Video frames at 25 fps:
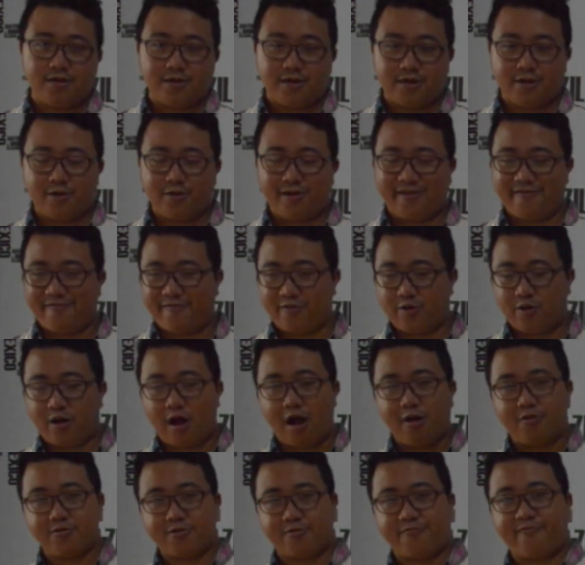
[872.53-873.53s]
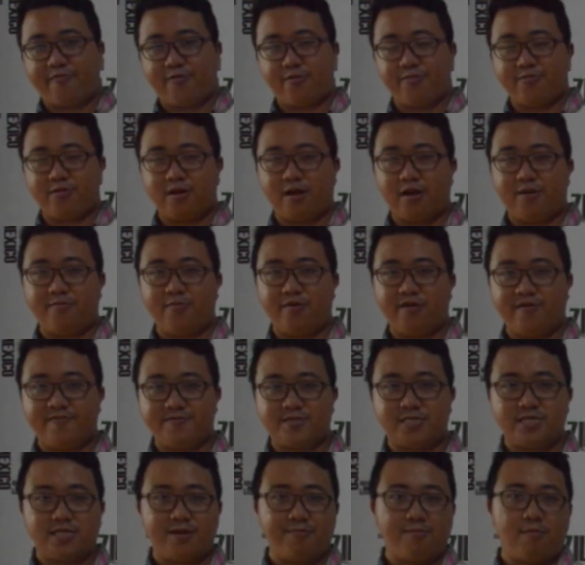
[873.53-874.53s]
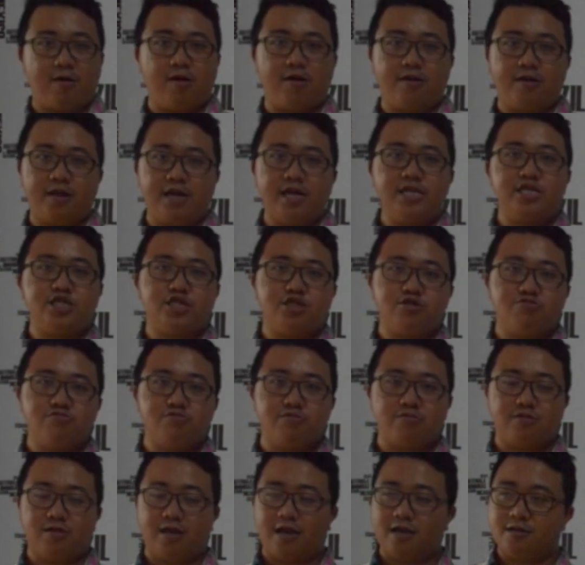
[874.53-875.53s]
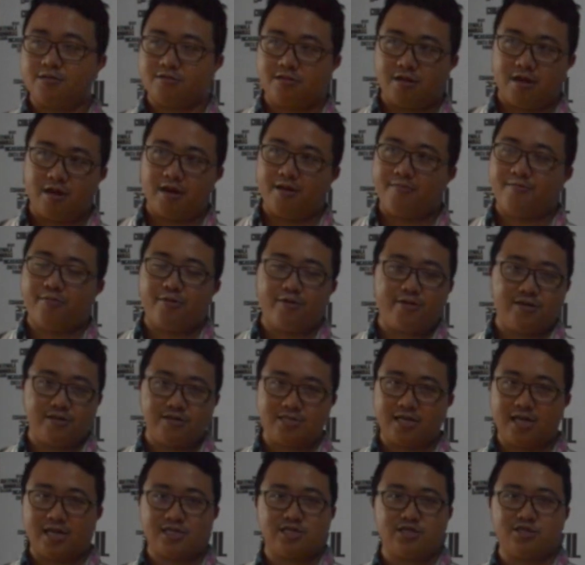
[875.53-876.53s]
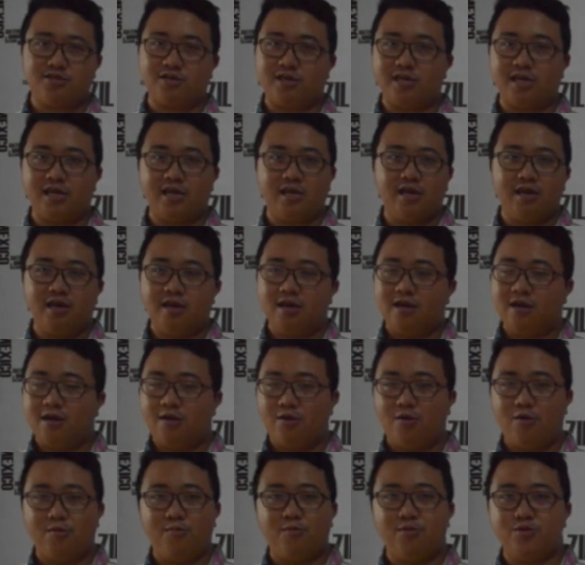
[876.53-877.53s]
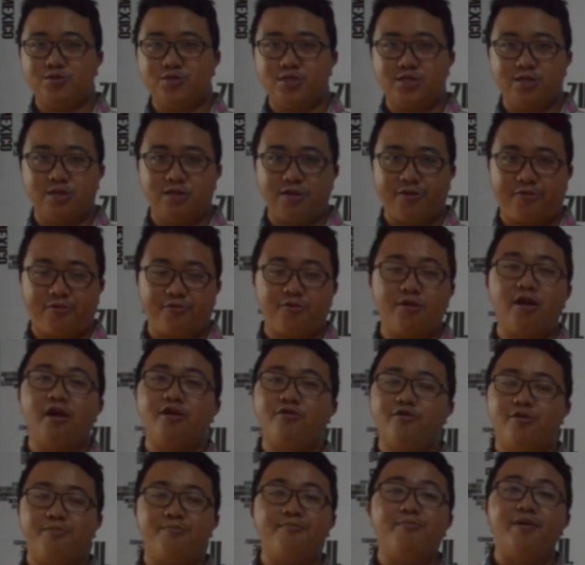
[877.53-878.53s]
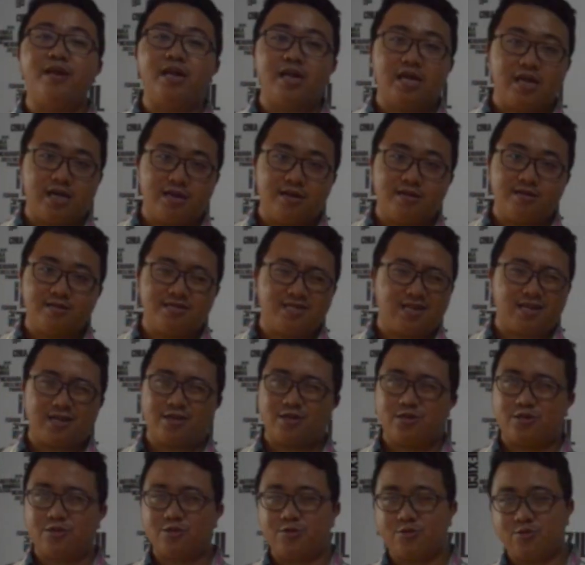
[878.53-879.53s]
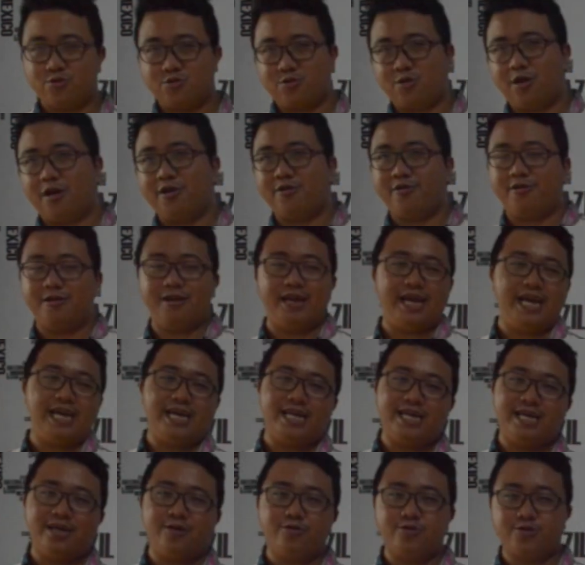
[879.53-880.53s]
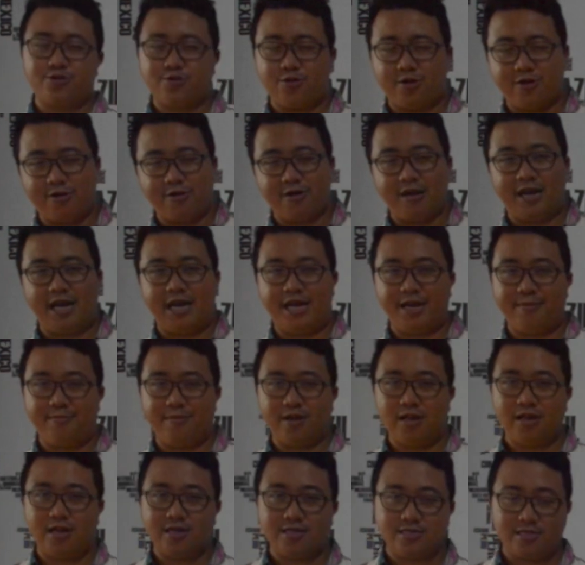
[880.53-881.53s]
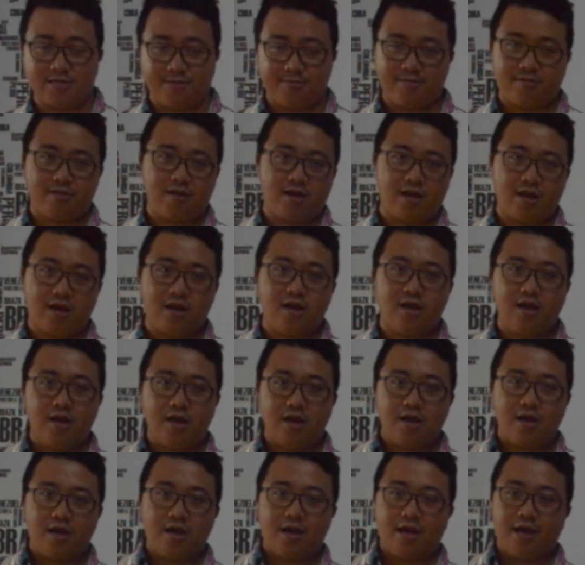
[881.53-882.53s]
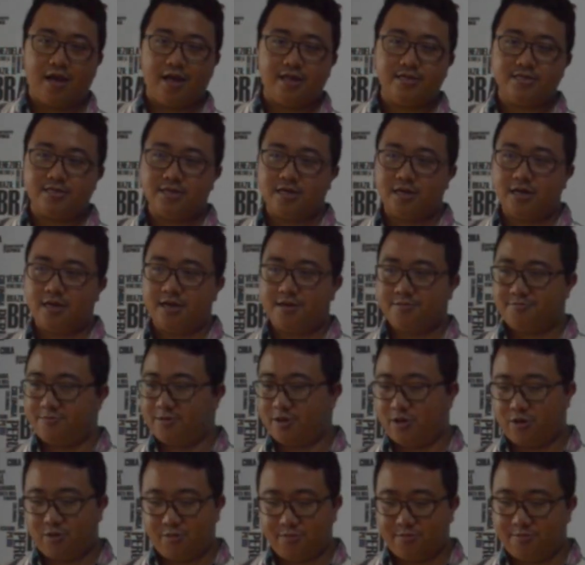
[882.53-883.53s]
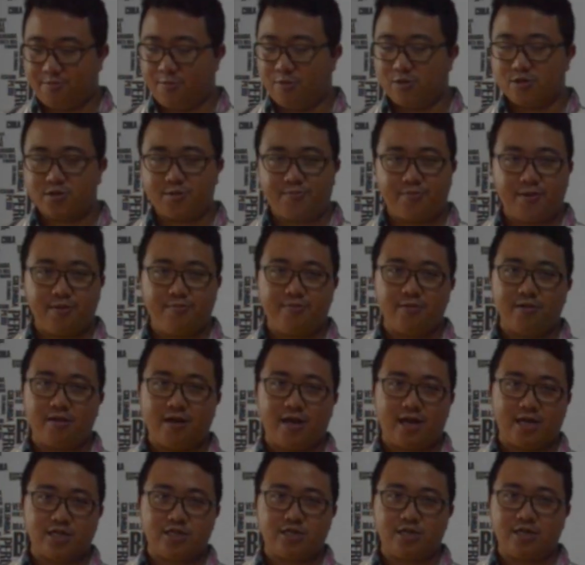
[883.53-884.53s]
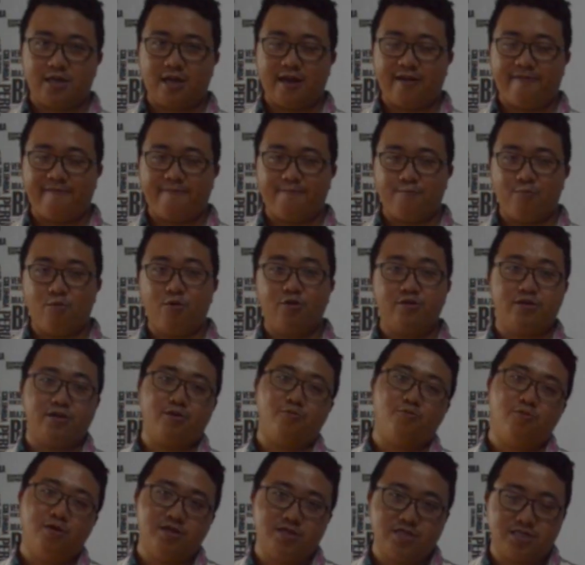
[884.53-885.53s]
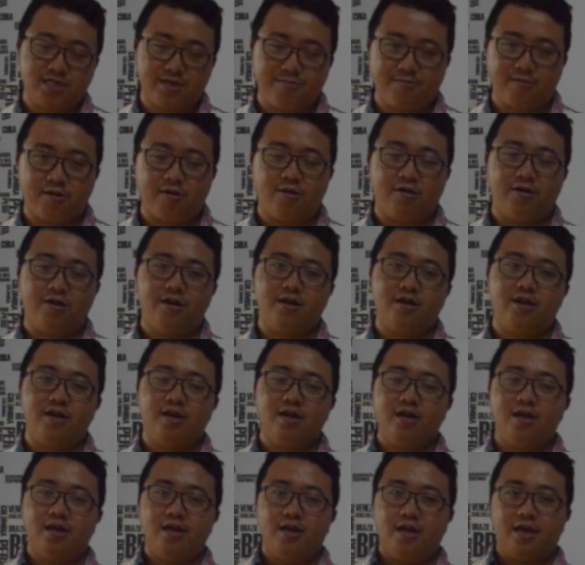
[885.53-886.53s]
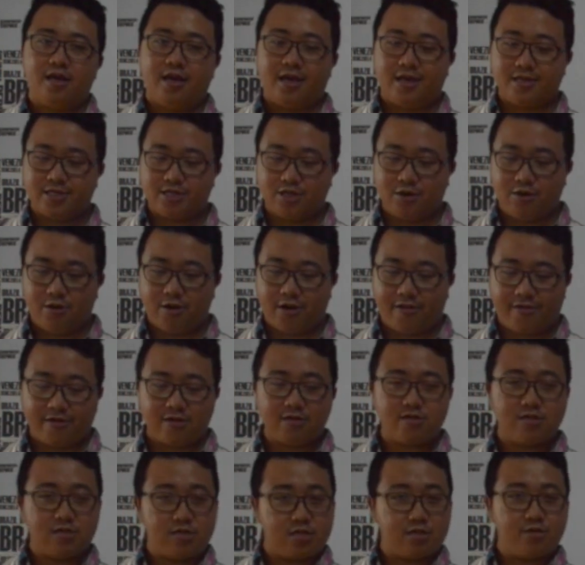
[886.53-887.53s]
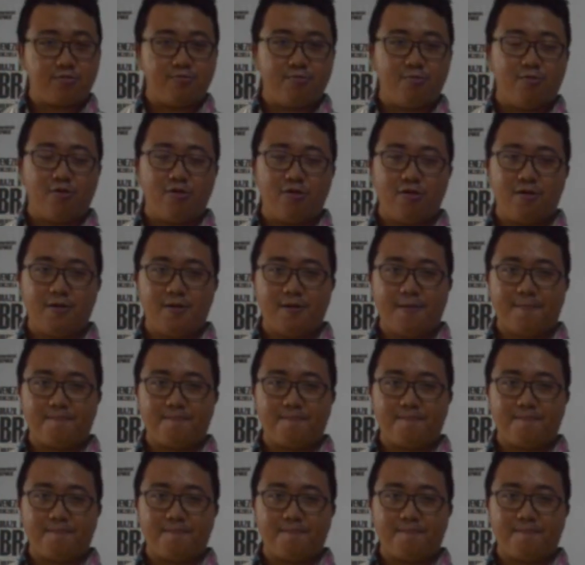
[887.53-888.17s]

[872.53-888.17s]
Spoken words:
If you count from the number of SIM card issued, the number is actually almost 300 million, it's like 280 or 290 million something. And most people actually have more than one SIM card. So I think this is a more